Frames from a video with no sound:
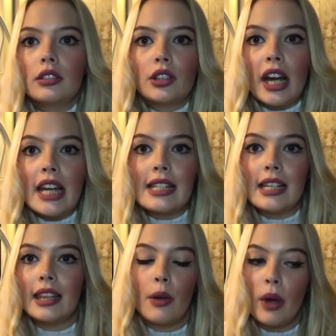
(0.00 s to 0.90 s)

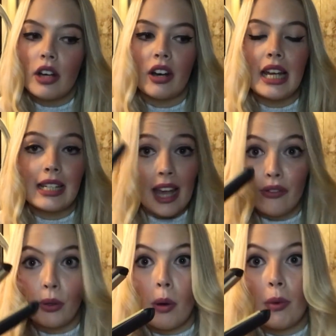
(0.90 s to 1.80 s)
Crazy, they went crazy,
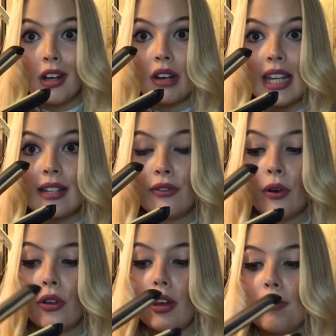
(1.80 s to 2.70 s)
everyone went crazy
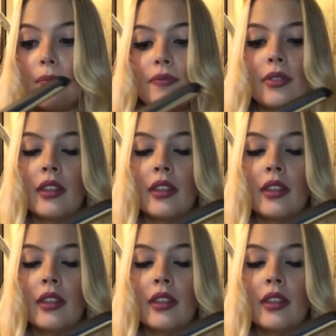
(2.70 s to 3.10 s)
for them.